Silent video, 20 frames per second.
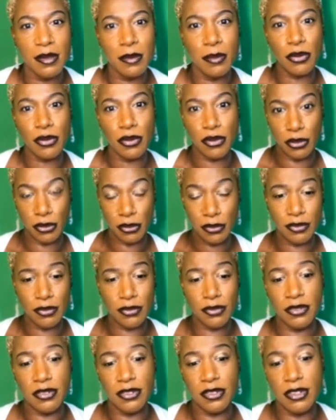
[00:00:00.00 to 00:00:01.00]

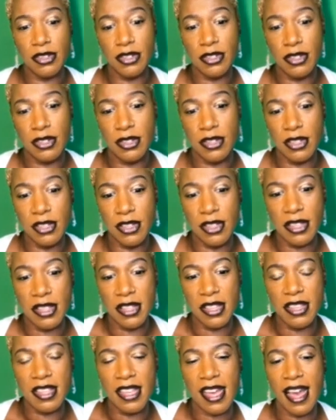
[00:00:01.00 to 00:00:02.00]
proof
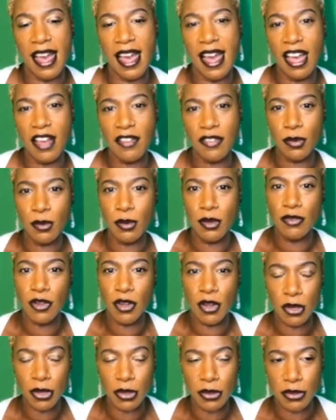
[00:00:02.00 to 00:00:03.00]
that Afua
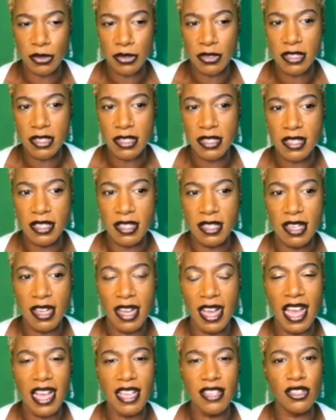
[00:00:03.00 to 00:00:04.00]
Rose
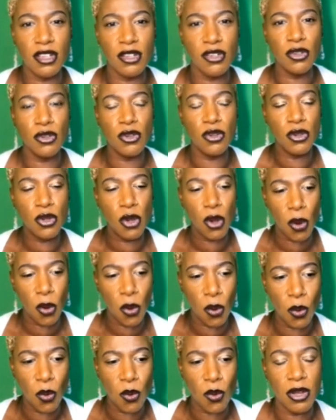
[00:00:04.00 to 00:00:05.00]
has
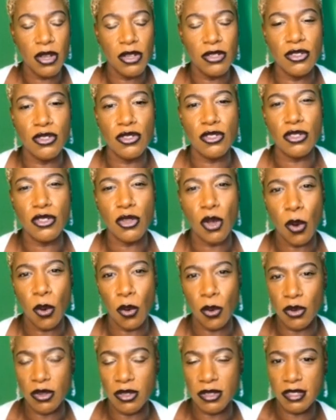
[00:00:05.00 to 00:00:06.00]
no
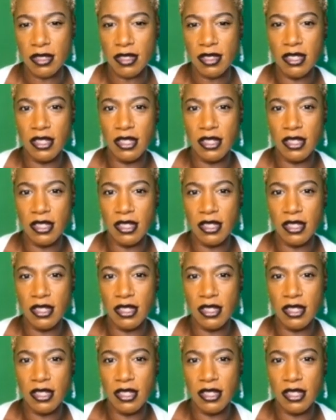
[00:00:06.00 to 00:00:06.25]
soul.